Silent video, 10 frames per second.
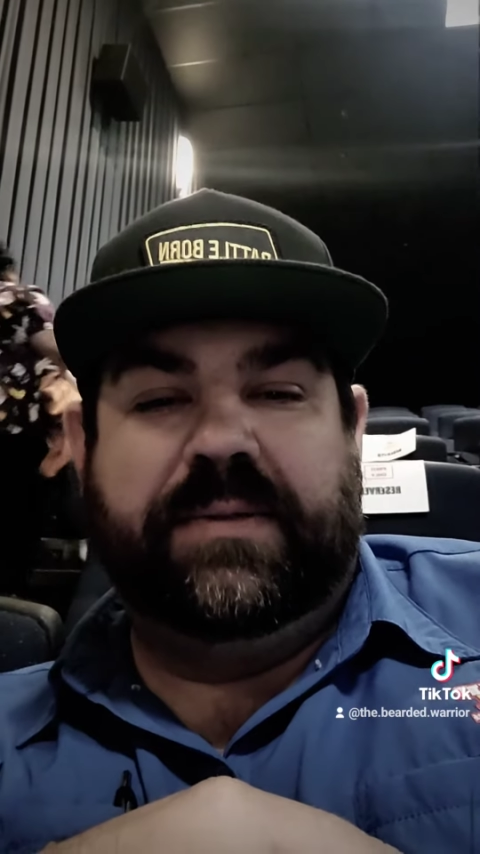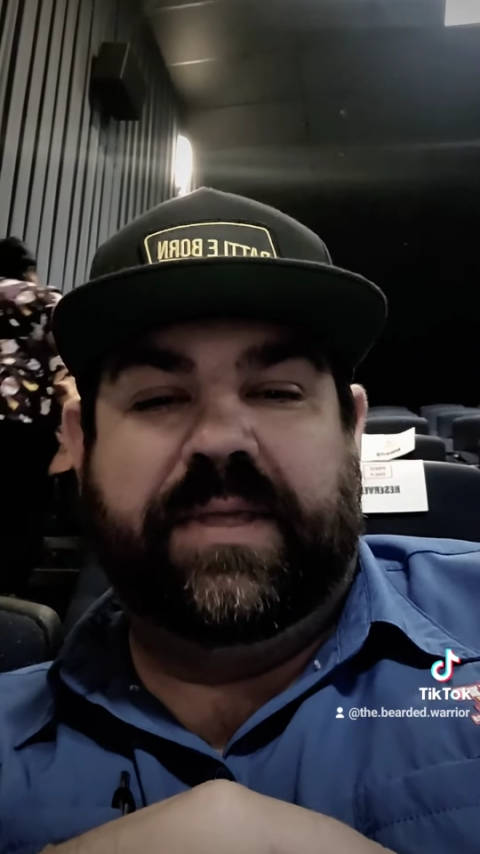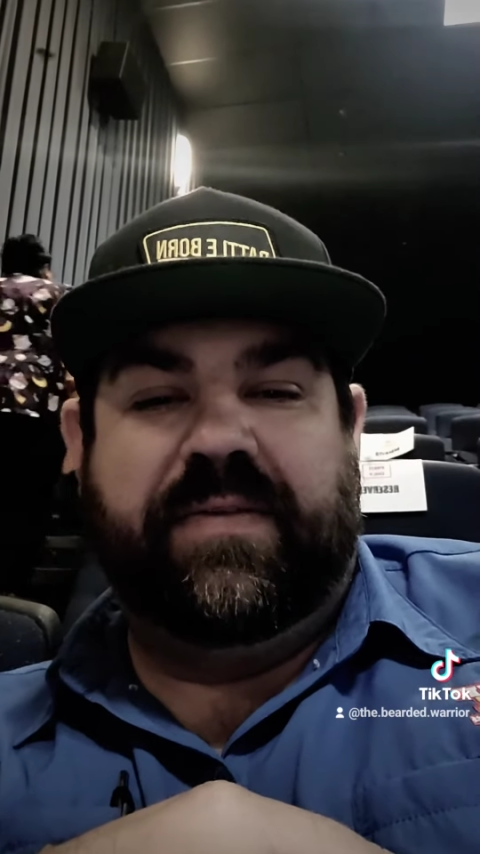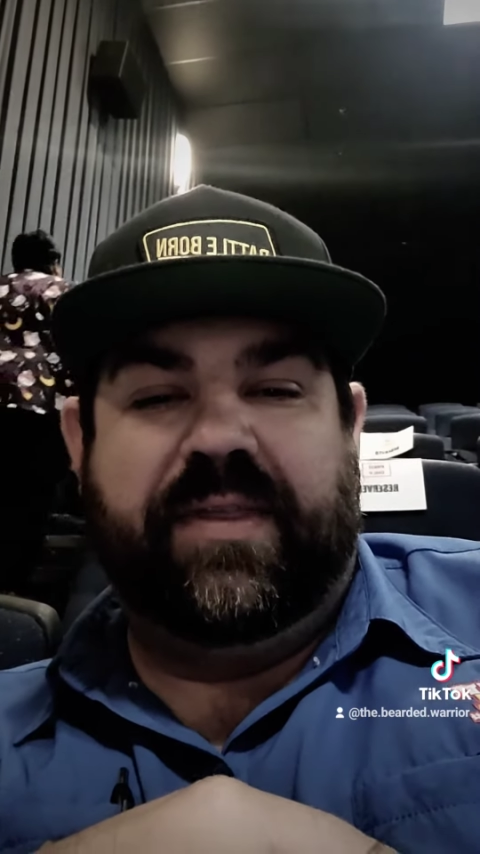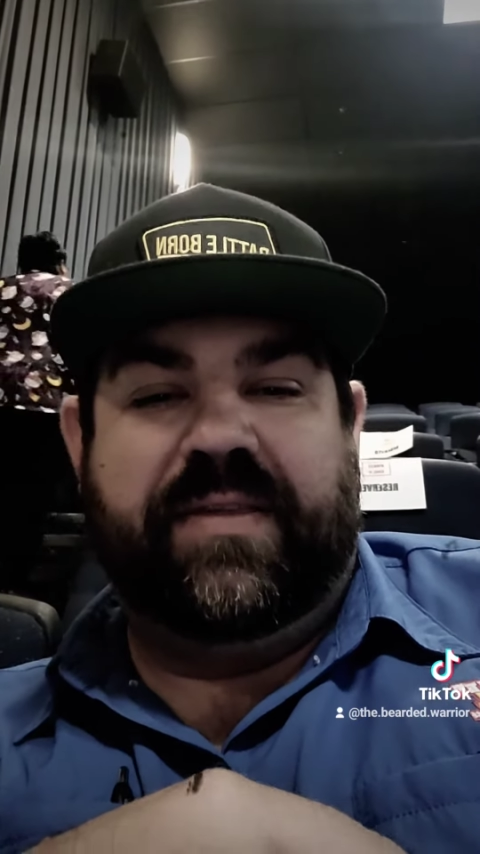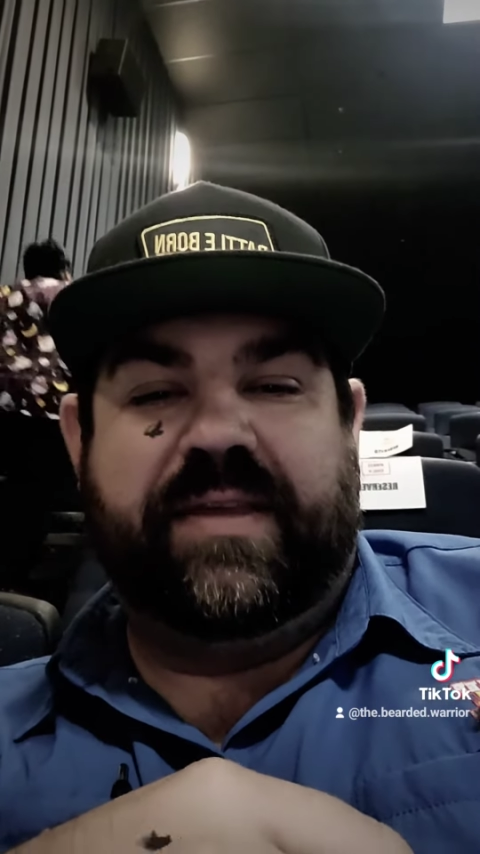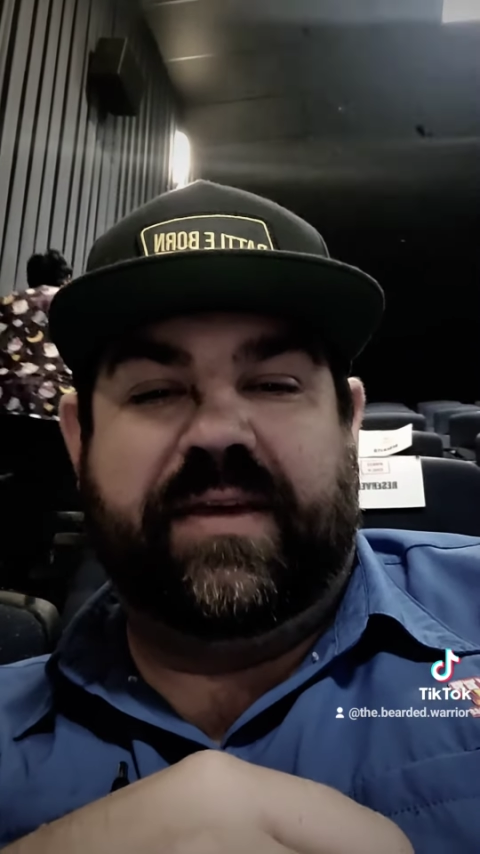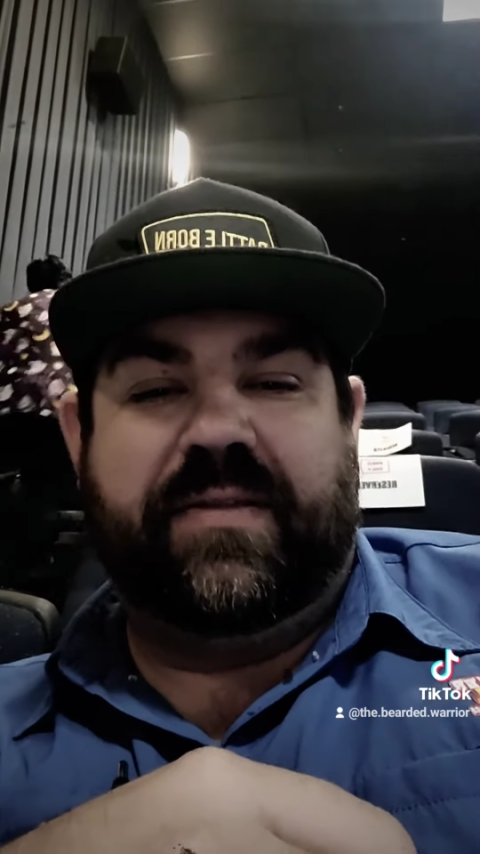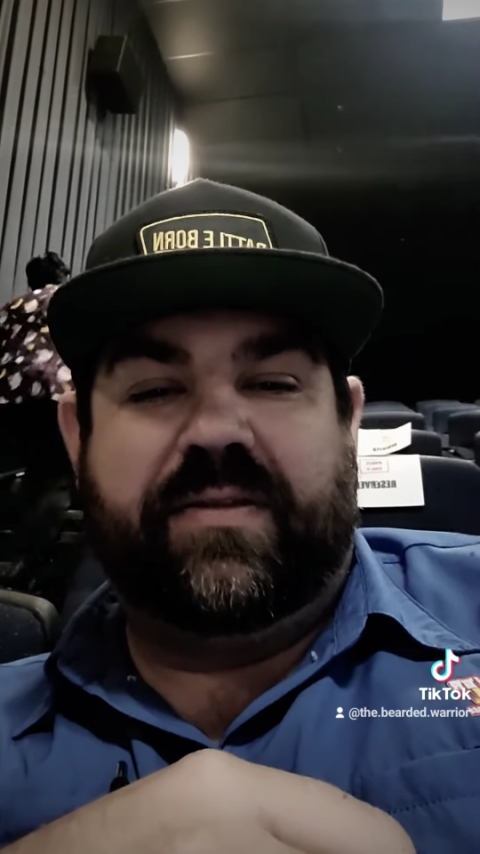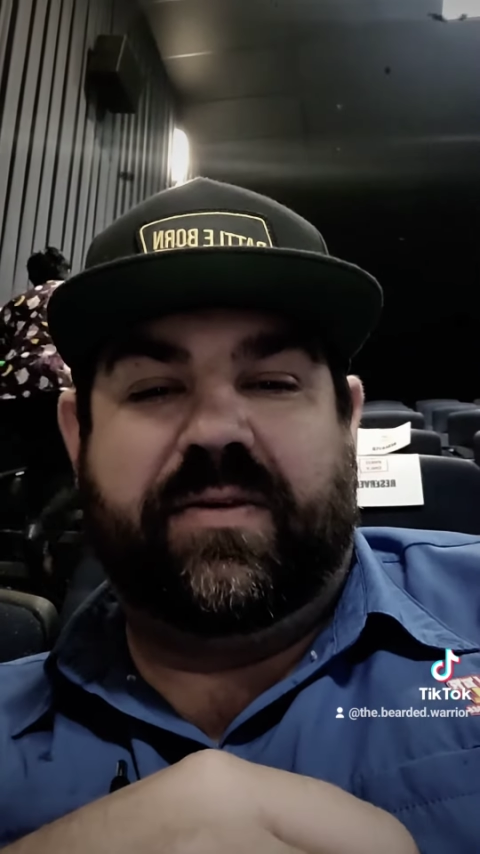giving these
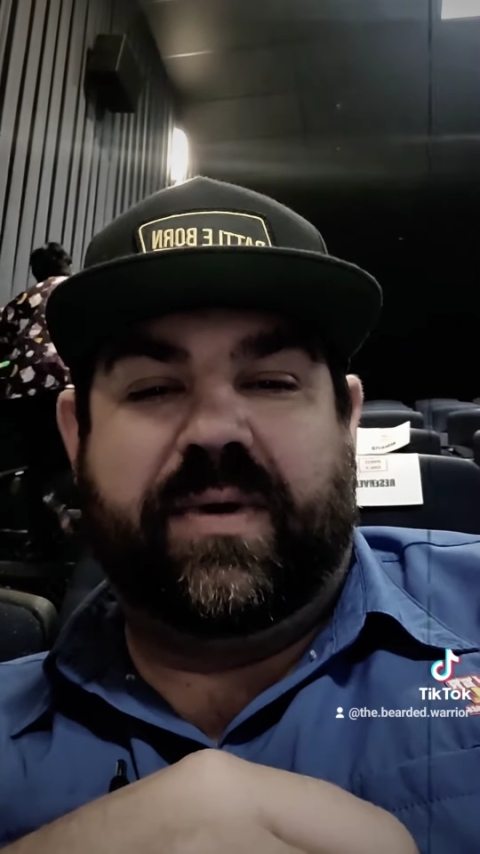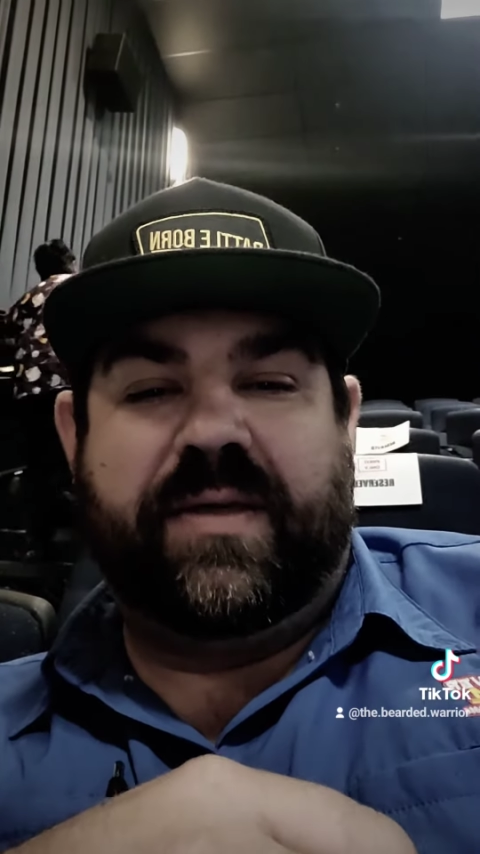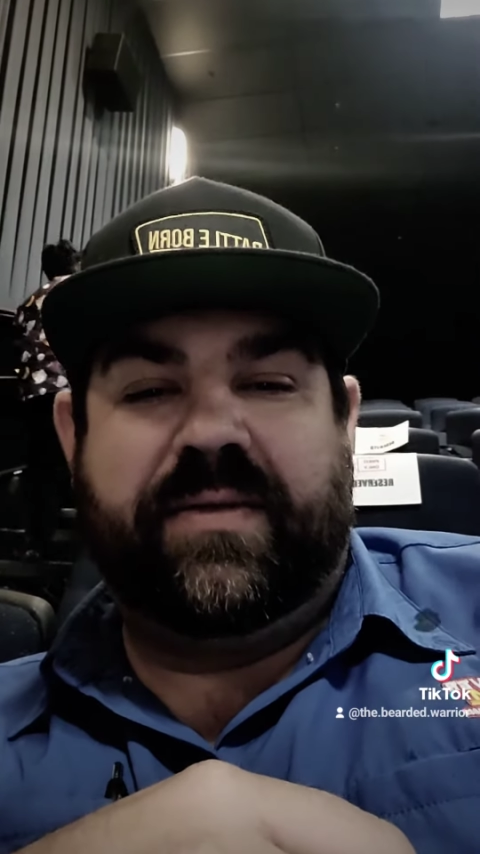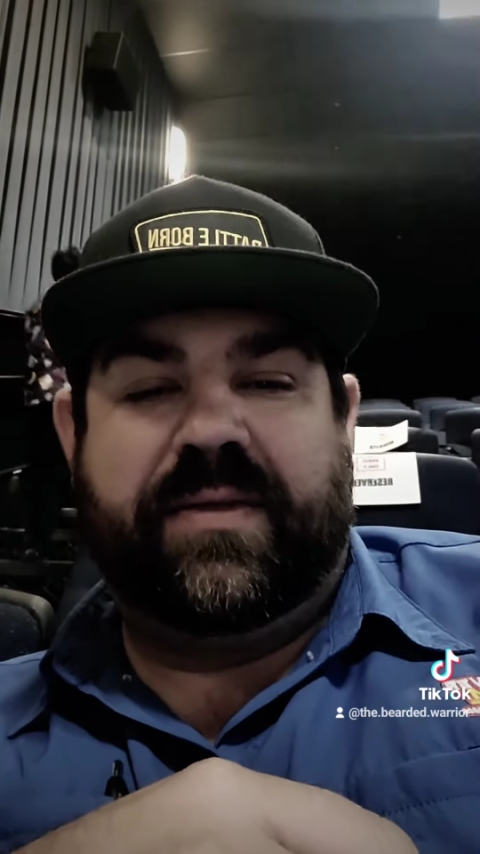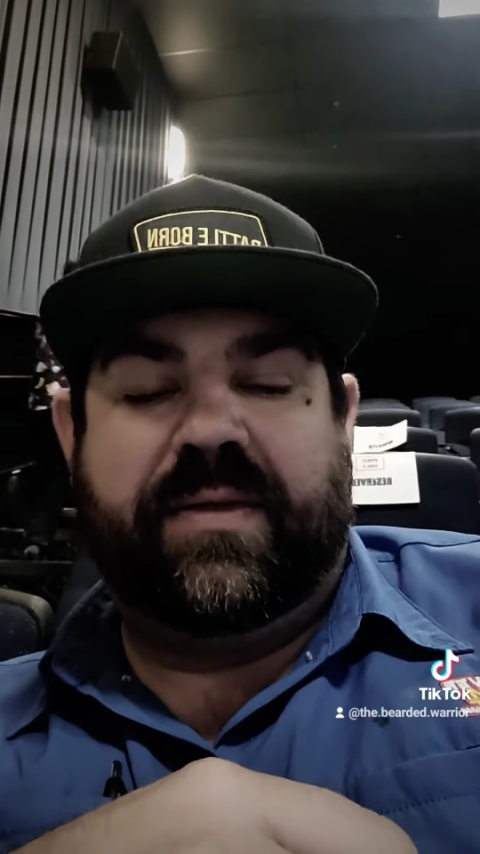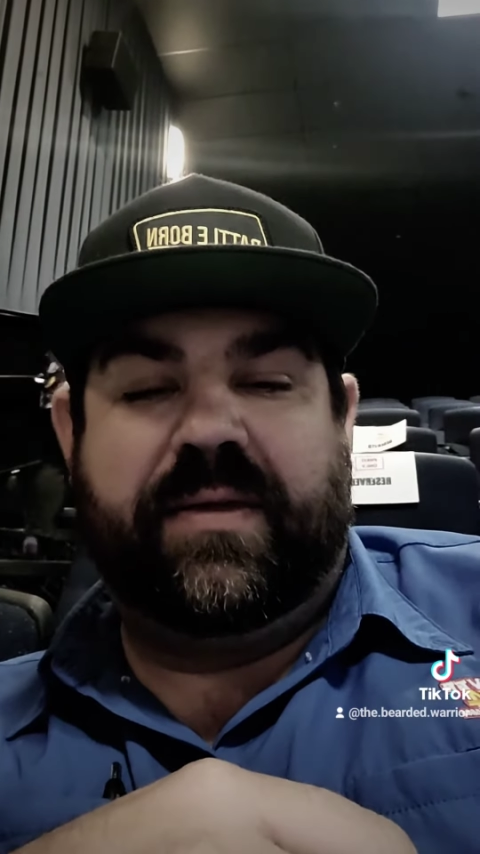tickets to us,